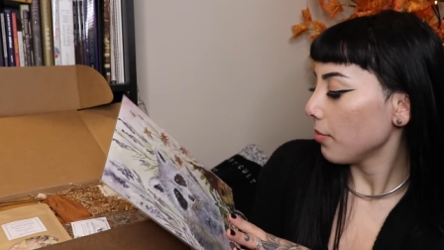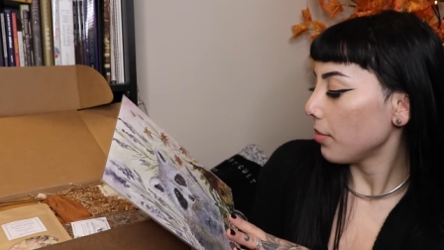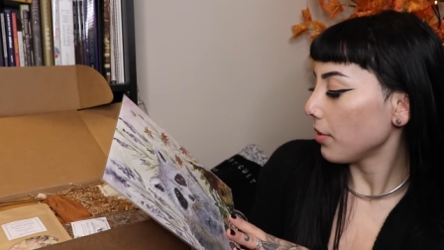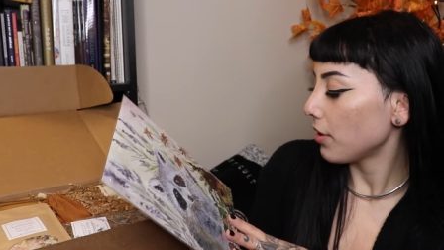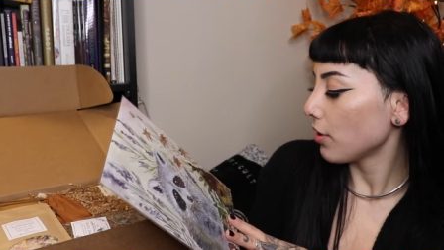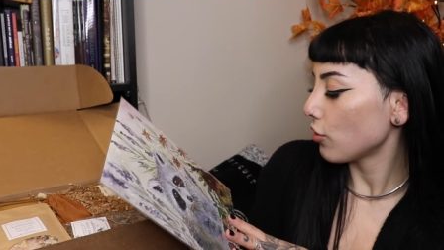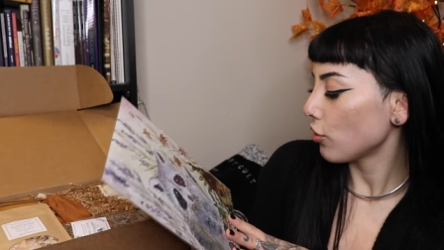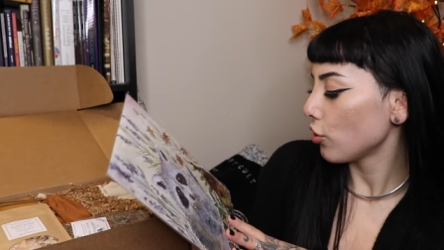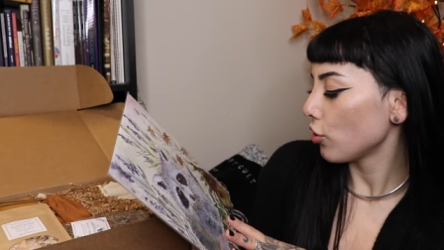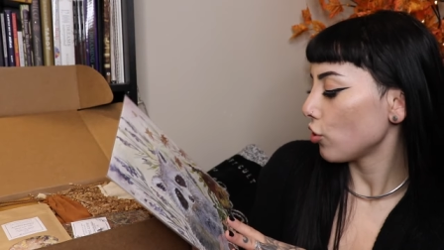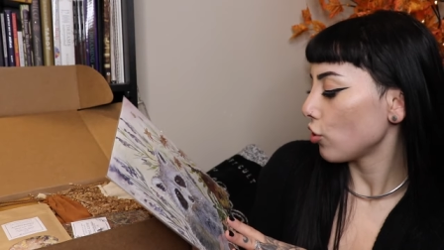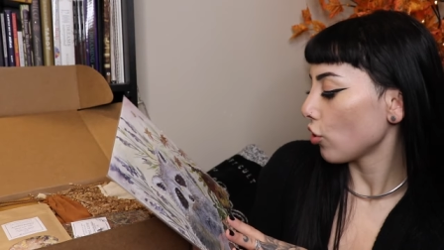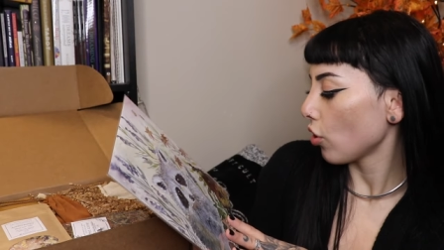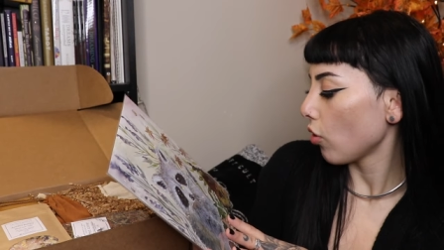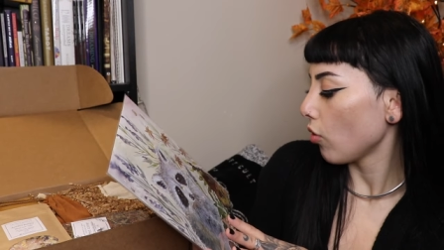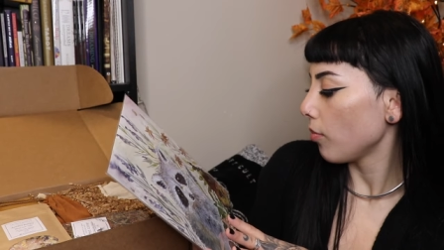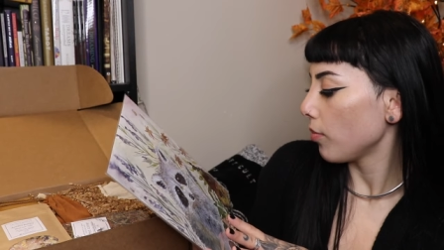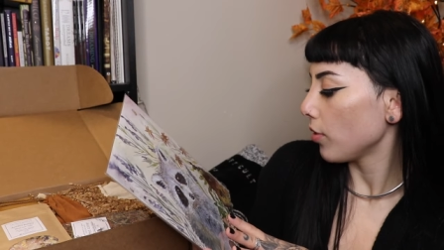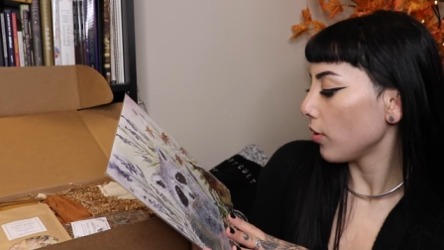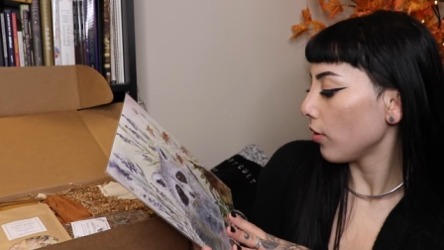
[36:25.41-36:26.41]
But this is
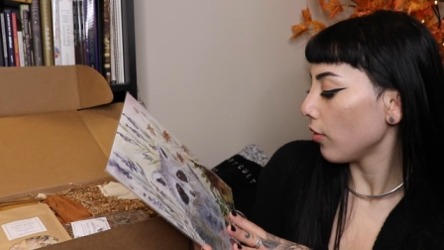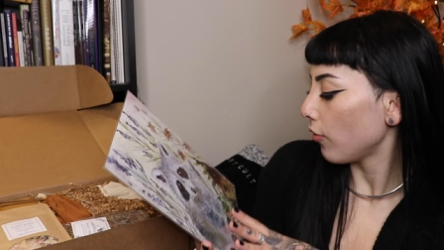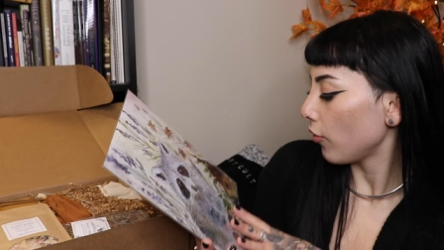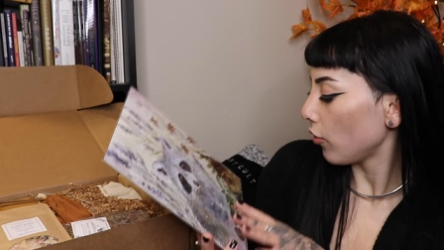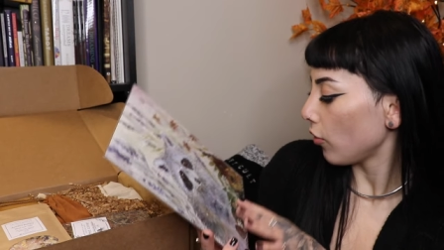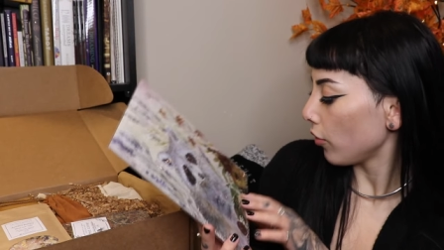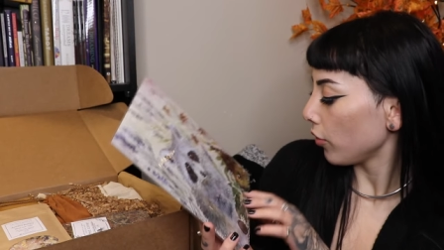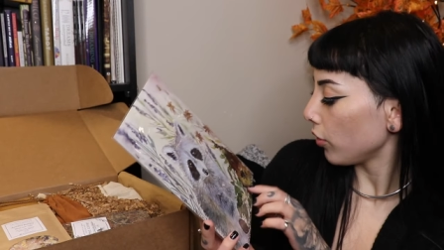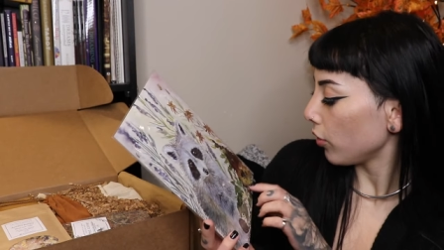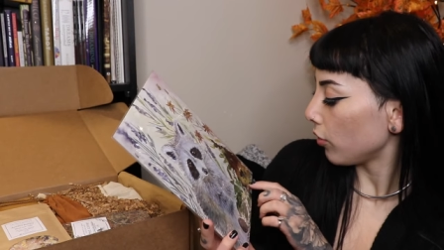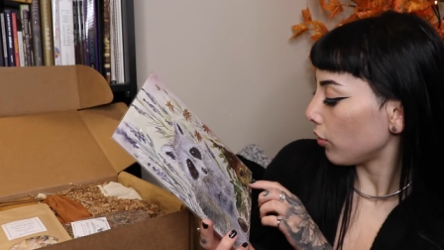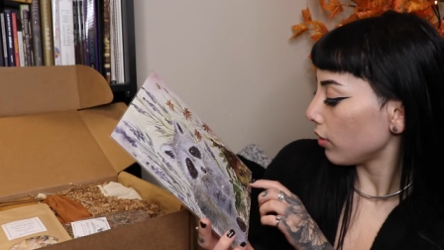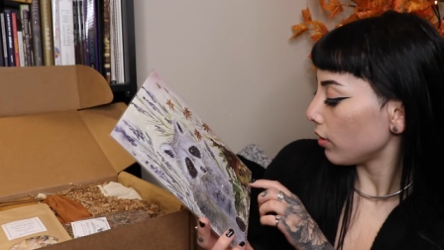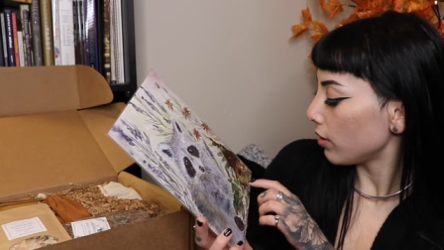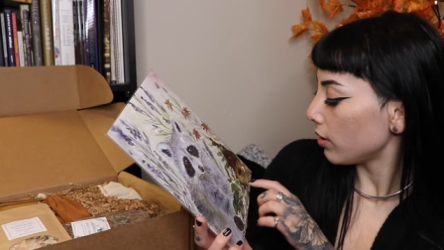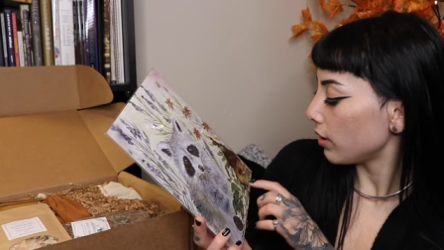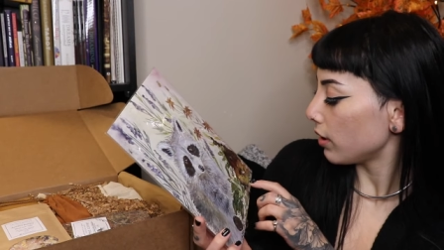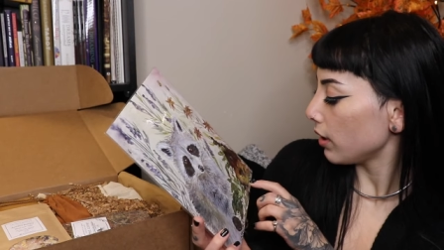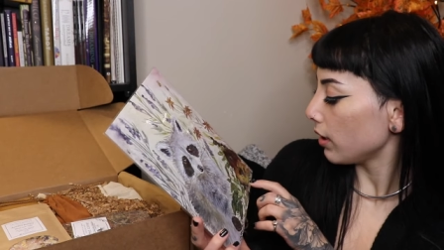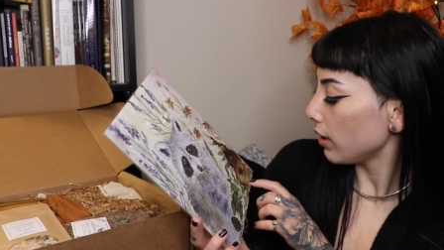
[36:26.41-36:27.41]
so beautiful. You can
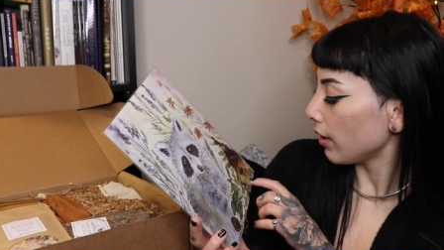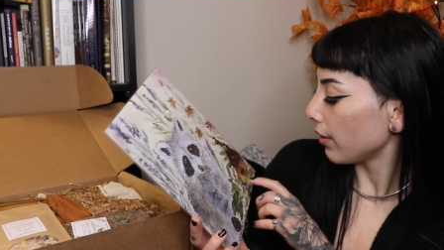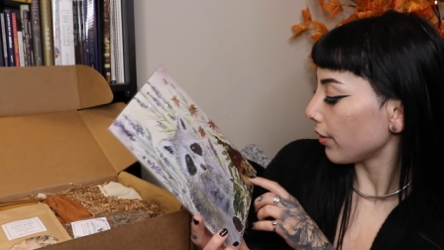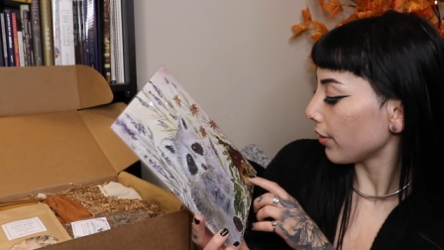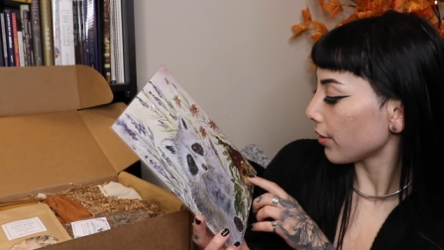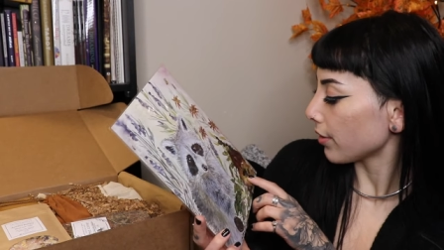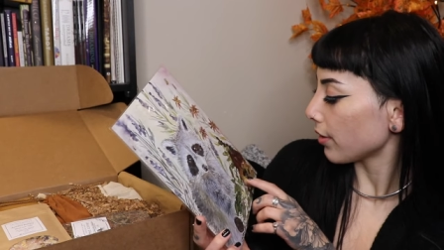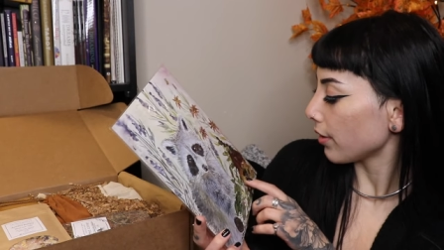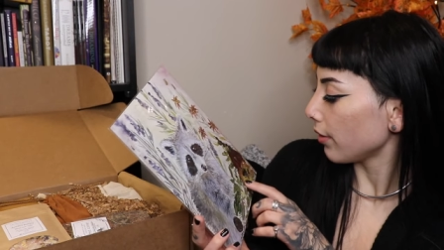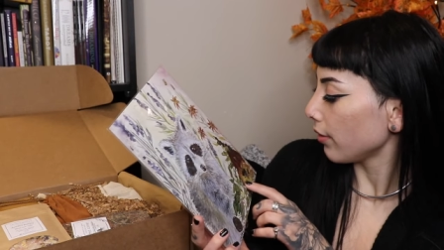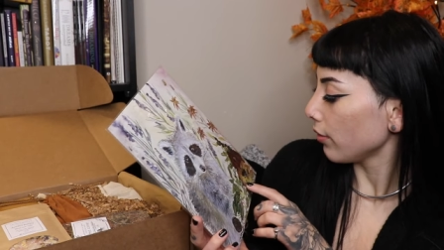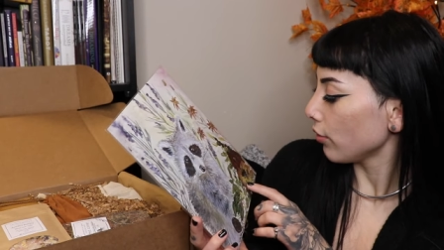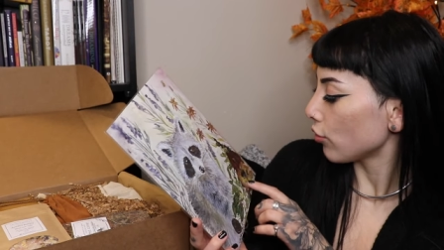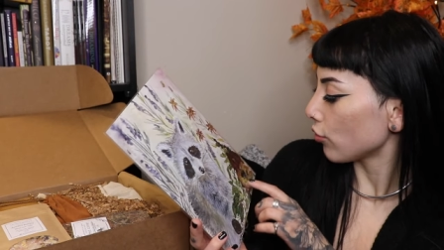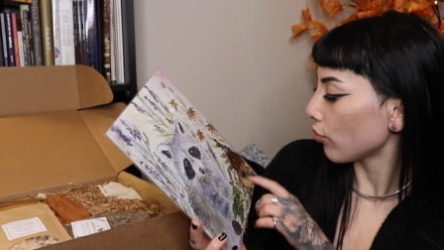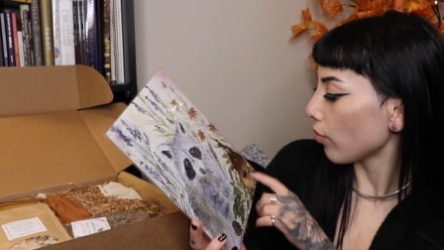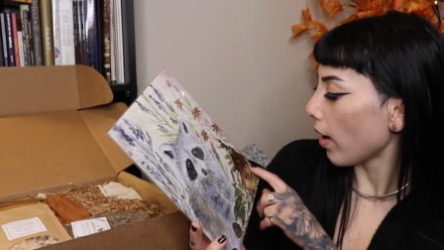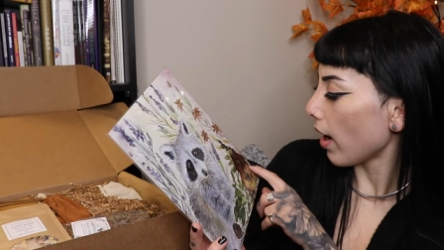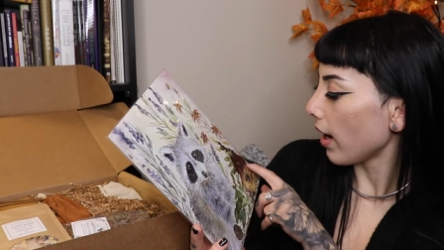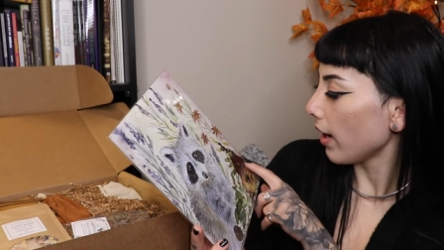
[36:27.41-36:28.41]
see that there's little
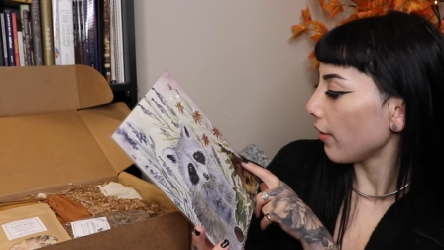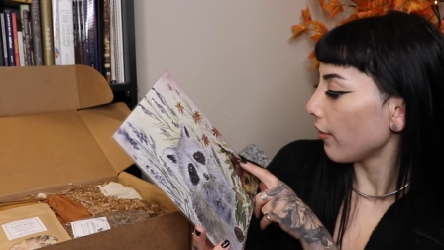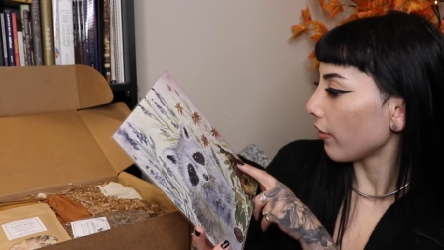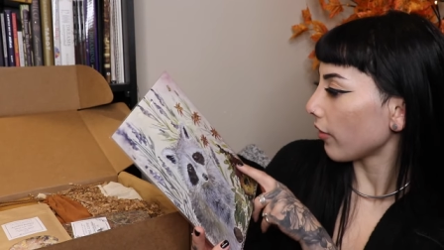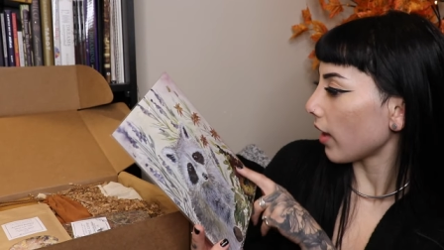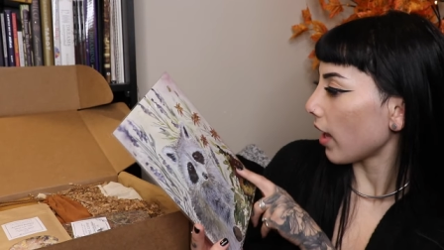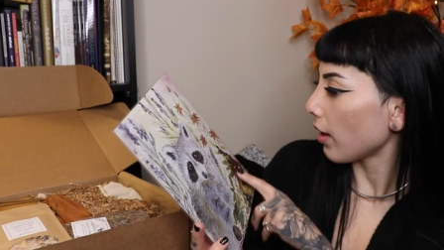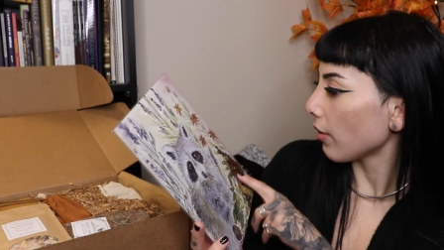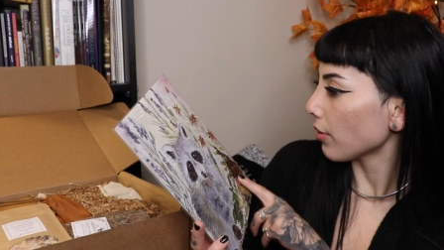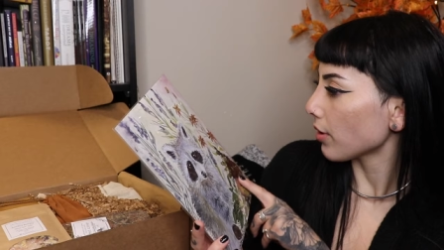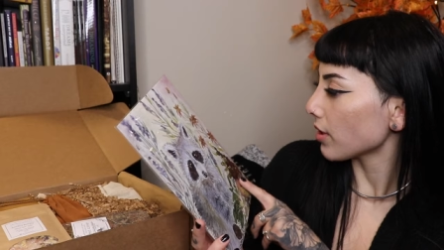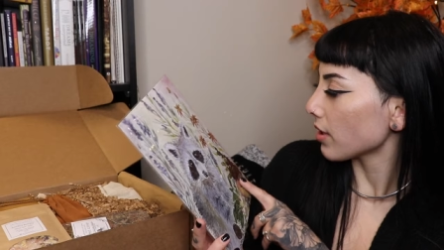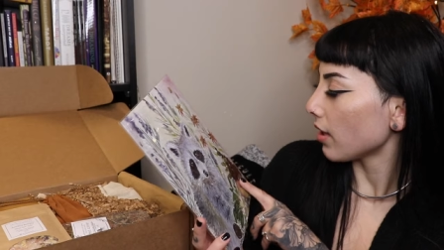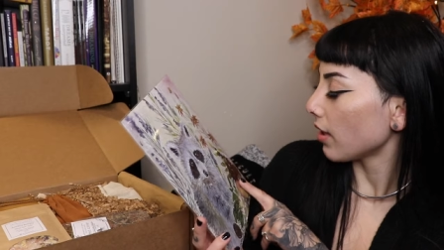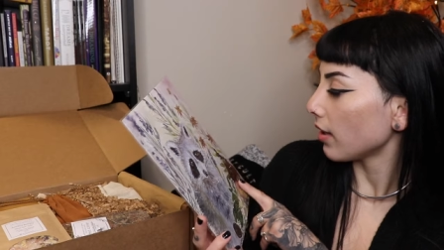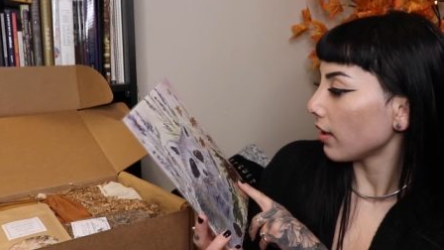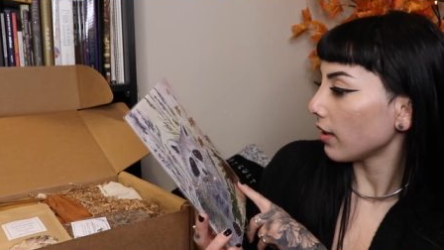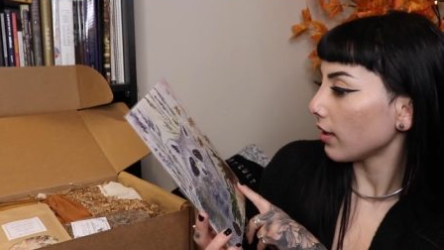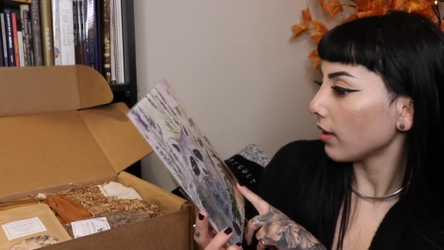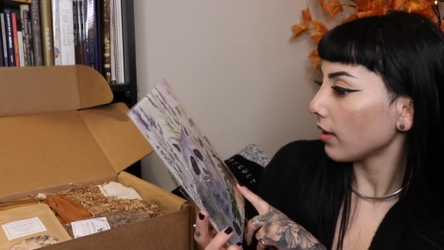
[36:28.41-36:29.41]
dried flowers
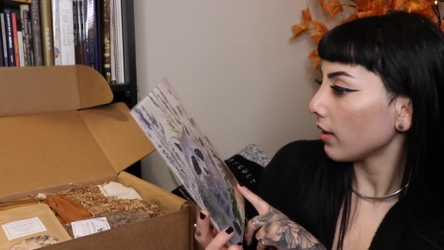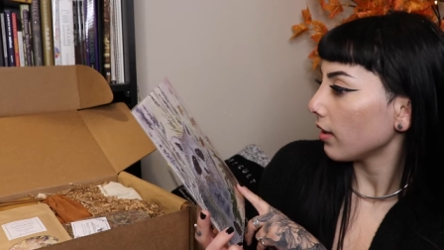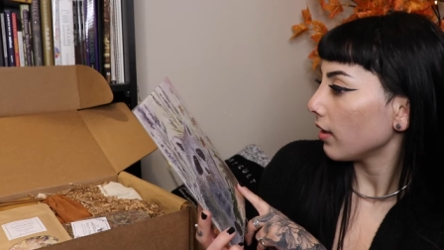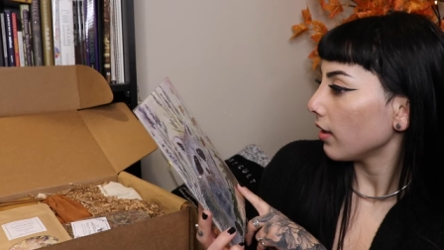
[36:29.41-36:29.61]
on it.